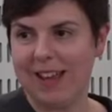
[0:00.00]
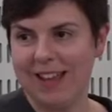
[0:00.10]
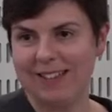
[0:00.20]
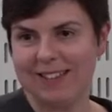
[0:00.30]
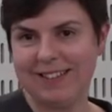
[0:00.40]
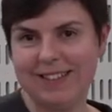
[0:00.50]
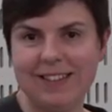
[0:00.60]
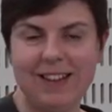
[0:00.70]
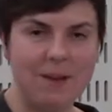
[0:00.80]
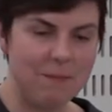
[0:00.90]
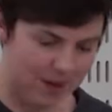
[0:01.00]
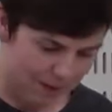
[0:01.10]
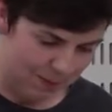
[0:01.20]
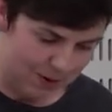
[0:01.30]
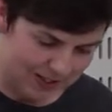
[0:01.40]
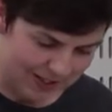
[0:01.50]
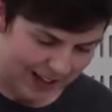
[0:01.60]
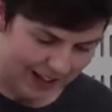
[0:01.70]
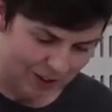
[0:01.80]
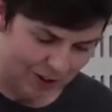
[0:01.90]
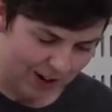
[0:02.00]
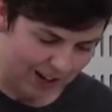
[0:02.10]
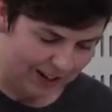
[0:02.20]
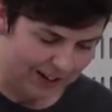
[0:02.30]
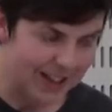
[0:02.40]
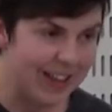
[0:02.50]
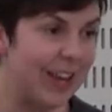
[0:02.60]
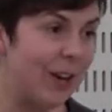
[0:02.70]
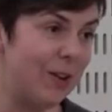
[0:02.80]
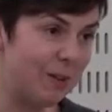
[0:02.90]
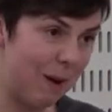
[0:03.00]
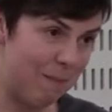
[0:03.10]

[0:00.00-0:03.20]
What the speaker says: guests in person and online, including my